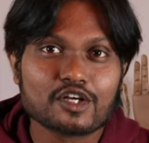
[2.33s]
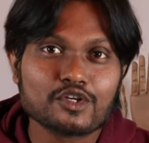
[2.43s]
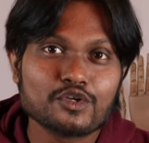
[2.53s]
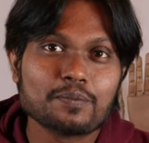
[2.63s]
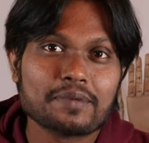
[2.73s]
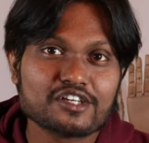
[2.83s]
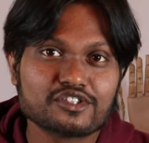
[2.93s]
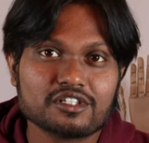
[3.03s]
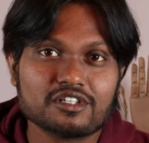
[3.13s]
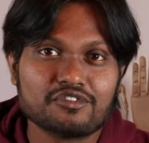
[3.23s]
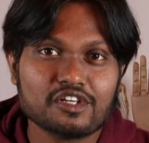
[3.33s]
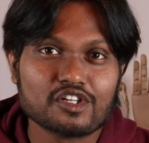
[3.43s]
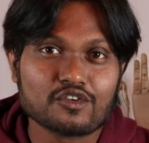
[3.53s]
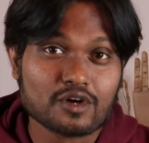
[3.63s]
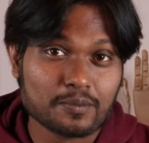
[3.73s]
continue your passion in the
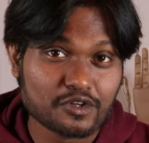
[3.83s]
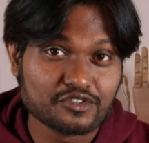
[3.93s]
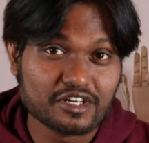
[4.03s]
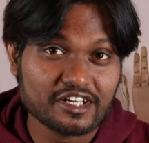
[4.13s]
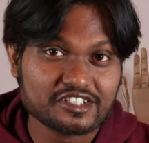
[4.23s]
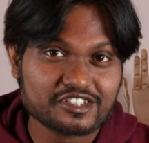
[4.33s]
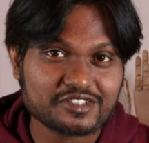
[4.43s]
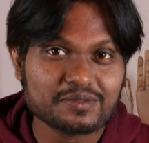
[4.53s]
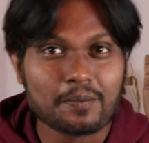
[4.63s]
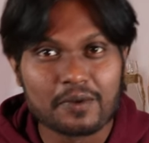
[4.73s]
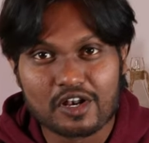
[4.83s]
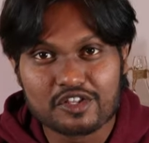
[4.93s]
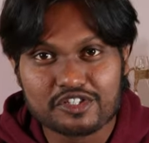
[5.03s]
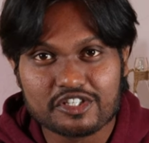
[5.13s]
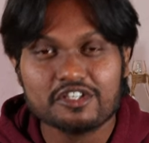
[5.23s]
field of computer science,
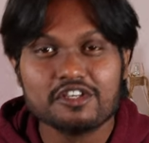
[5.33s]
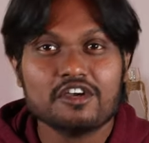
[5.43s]
biology,